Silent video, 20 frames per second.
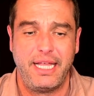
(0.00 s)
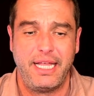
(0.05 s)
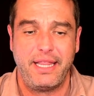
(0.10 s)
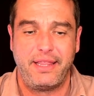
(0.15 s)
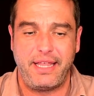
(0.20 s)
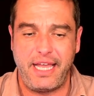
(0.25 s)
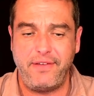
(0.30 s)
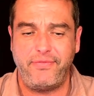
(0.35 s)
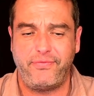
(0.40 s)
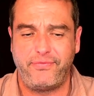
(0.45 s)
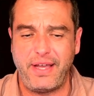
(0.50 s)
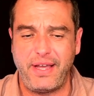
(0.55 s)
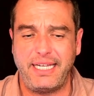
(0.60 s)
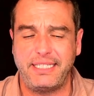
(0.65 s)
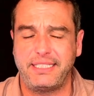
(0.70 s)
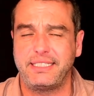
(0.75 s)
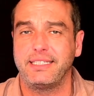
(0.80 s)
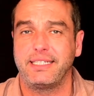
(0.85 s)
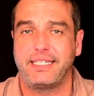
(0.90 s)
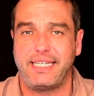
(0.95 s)
They
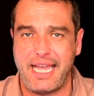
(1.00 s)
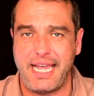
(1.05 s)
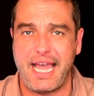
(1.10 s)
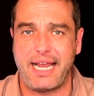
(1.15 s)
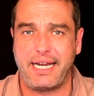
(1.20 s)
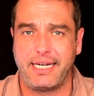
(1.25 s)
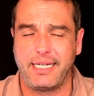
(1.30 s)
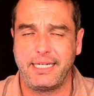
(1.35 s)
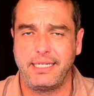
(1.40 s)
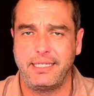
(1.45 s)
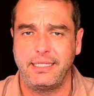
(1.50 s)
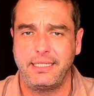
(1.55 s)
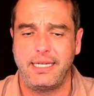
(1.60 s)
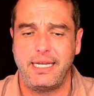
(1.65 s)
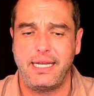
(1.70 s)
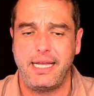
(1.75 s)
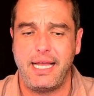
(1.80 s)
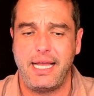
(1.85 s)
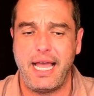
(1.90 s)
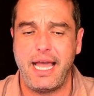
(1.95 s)
face Canada
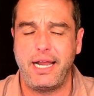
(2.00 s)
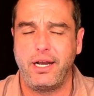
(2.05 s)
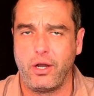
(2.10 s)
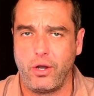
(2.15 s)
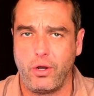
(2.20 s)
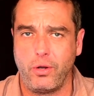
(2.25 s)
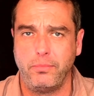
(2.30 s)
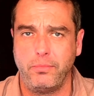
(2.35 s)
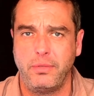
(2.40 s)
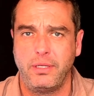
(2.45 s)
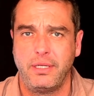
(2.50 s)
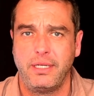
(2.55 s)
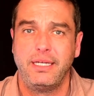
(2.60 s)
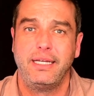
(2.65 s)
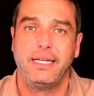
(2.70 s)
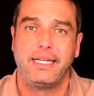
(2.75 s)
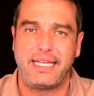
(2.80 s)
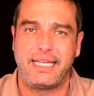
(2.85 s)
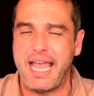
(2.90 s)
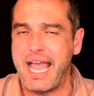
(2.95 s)
at home.
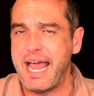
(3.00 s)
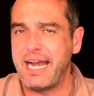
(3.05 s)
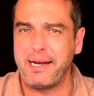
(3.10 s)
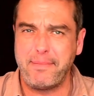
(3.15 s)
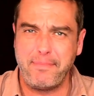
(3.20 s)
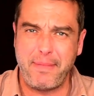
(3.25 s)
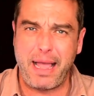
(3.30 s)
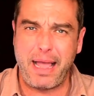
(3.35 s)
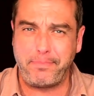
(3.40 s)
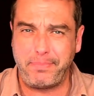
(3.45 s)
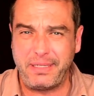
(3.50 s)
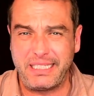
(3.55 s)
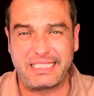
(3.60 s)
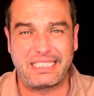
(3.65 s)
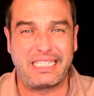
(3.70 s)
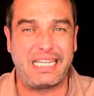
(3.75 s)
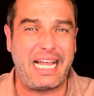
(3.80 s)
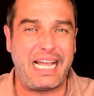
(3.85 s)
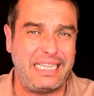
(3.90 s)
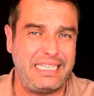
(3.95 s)
Canada might be
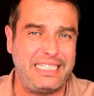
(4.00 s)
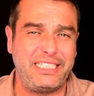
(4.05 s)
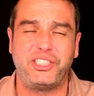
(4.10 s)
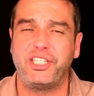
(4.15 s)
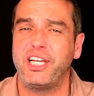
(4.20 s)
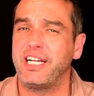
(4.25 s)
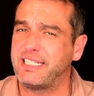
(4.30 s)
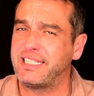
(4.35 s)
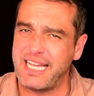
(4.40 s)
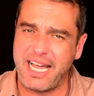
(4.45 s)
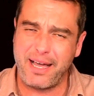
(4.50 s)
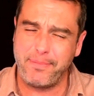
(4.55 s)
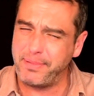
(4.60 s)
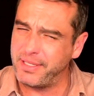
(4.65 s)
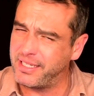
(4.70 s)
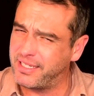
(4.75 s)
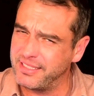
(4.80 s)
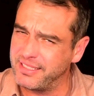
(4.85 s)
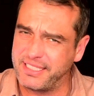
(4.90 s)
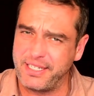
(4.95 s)
slightly checked out
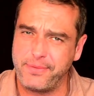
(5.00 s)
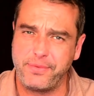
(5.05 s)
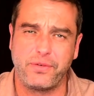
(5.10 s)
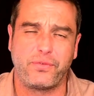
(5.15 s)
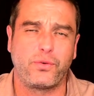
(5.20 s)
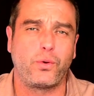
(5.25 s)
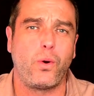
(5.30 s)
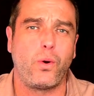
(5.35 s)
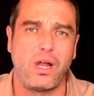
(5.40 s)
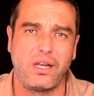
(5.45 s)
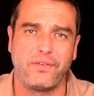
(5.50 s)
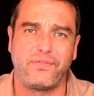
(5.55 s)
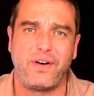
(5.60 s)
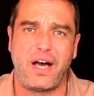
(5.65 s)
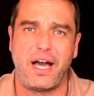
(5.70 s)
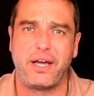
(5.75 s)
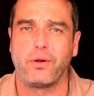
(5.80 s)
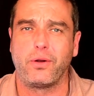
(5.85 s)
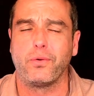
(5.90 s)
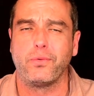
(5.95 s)
because they would have
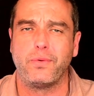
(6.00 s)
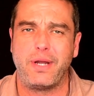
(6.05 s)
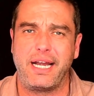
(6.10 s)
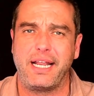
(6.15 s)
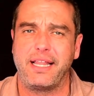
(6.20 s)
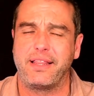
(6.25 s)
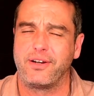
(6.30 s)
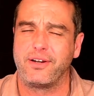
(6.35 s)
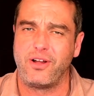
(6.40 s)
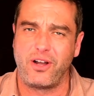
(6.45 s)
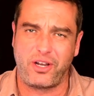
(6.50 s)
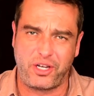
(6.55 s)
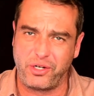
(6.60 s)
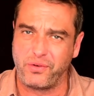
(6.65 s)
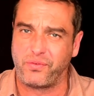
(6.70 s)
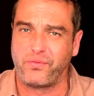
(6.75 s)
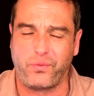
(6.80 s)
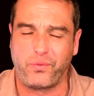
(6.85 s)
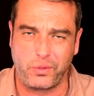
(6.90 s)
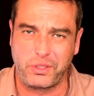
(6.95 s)
qualified already. They're not going
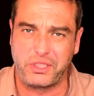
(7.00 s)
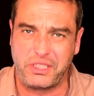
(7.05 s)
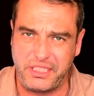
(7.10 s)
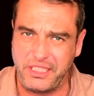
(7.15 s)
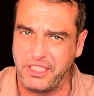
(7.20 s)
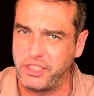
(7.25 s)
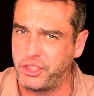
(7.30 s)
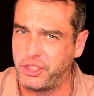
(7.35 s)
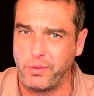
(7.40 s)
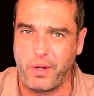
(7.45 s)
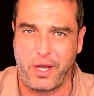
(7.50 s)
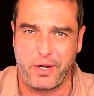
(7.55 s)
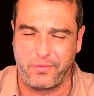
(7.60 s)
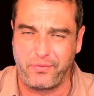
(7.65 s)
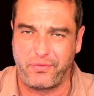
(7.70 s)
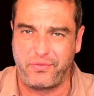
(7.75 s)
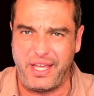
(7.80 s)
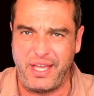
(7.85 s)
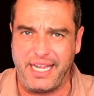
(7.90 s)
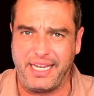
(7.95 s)
to force the issue, I don't
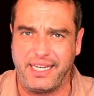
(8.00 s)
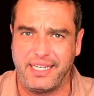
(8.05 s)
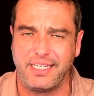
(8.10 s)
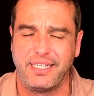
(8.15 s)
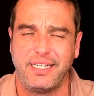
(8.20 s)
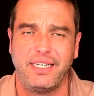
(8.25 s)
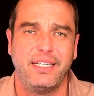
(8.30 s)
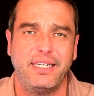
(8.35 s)
think.